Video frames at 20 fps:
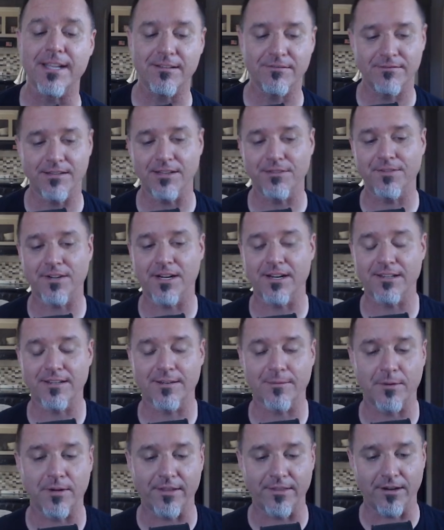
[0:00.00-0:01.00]
but as far as
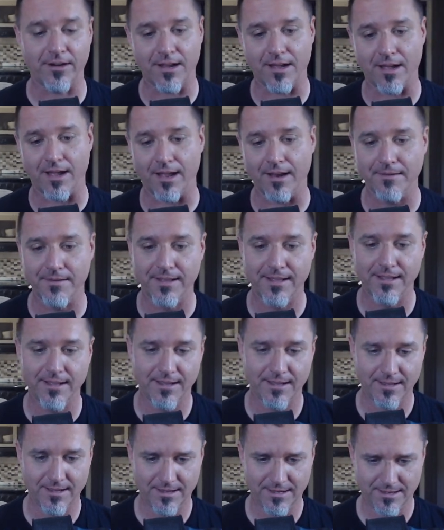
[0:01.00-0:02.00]
I'm aware, they're not.
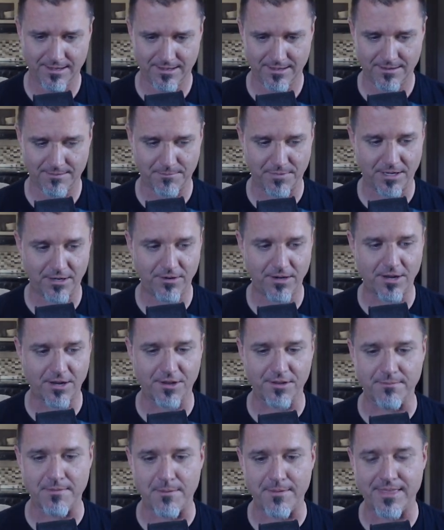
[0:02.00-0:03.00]
But who
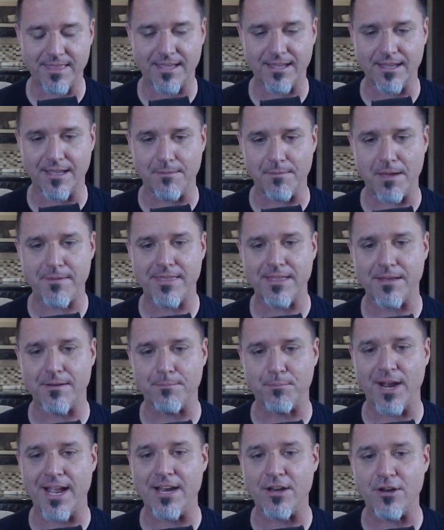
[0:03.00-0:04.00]
knows? Maybe
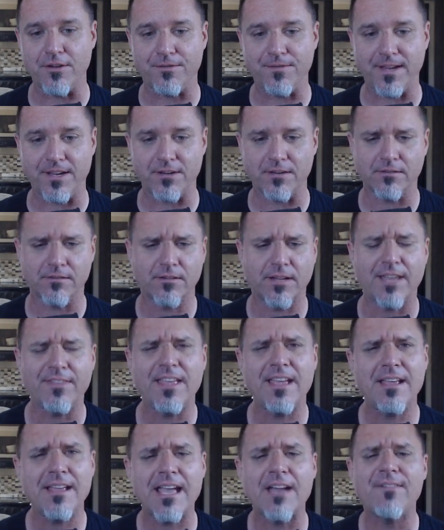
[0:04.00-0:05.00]
the brand new feature. Have
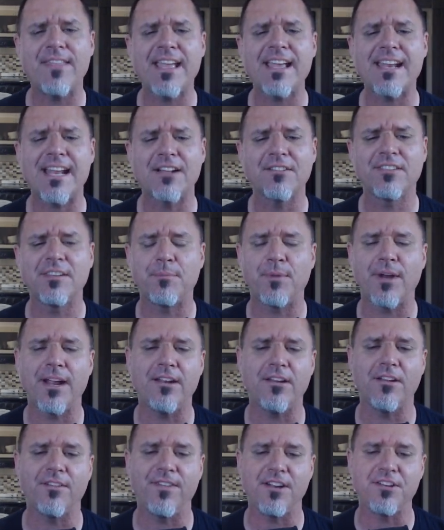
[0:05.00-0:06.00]
they announced the
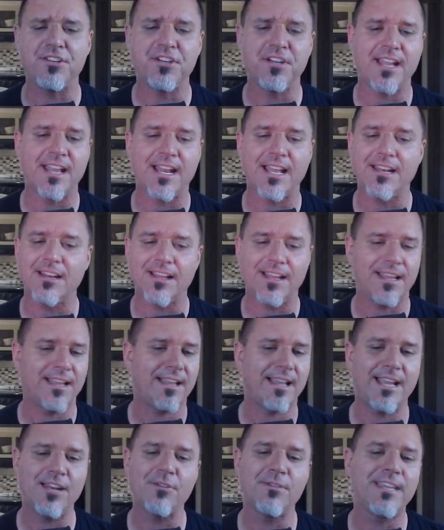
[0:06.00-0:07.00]
brand new feature yet?
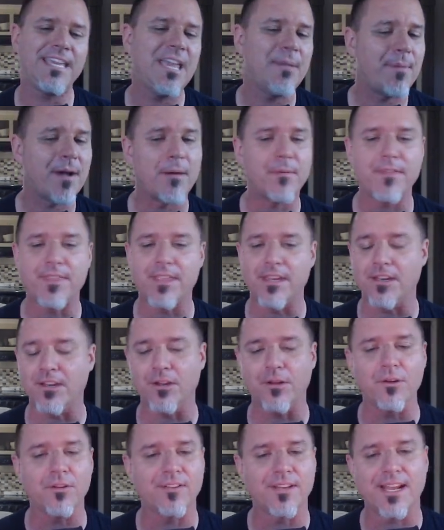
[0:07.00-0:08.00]
I don't keep up with the
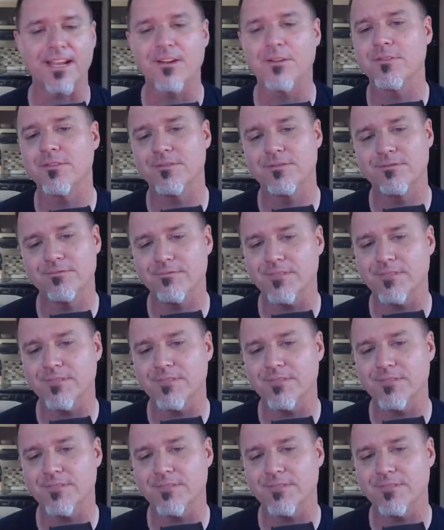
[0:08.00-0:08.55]
news, and I don't